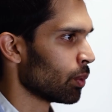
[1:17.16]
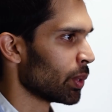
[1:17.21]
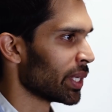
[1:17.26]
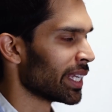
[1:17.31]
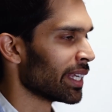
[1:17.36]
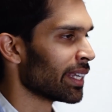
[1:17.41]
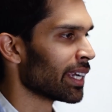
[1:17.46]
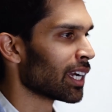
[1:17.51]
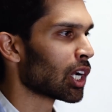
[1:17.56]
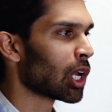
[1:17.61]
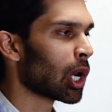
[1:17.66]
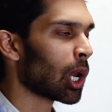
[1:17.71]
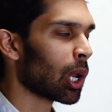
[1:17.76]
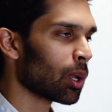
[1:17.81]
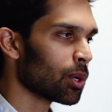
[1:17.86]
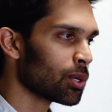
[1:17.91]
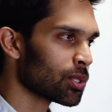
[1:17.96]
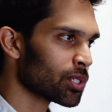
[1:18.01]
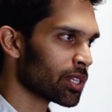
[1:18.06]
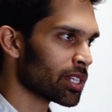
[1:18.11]
We can get
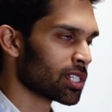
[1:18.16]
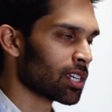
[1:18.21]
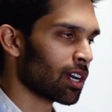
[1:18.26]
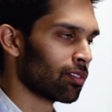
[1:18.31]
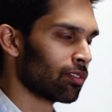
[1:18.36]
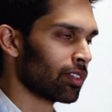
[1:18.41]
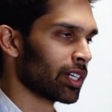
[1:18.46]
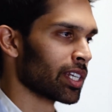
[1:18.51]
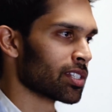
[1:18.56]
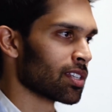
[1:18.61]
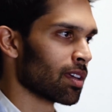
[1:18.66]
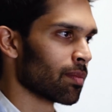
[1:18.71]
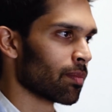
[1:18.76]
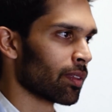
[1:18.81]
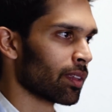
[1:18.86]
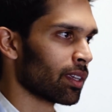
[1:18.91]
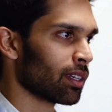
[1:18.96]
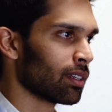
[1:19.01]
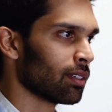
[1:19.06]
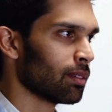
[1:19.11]
close to discovering
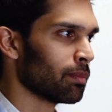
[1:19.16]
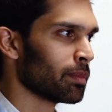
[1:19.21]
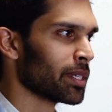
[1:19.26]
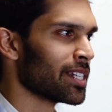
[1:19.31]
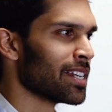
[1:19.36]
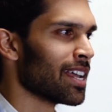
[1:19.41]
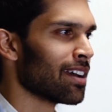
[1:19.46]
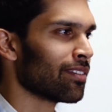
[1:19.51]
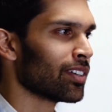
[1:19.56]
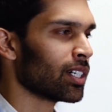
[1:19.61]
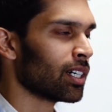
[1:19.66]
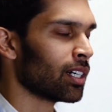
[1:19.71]
something, but never